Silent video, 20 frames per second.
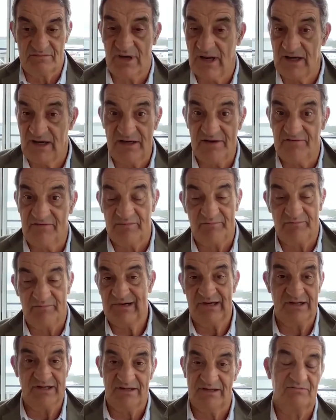
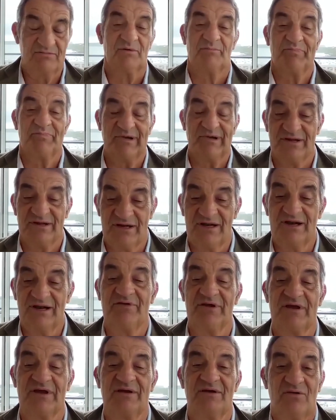
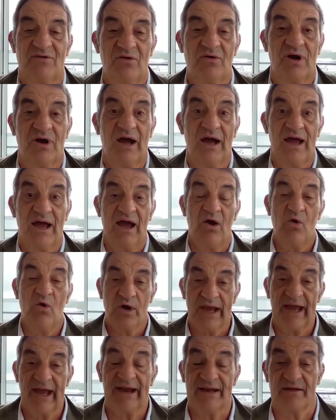breathing,
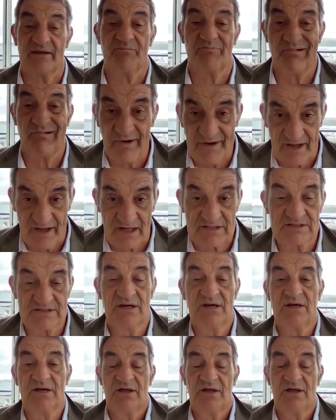organic product.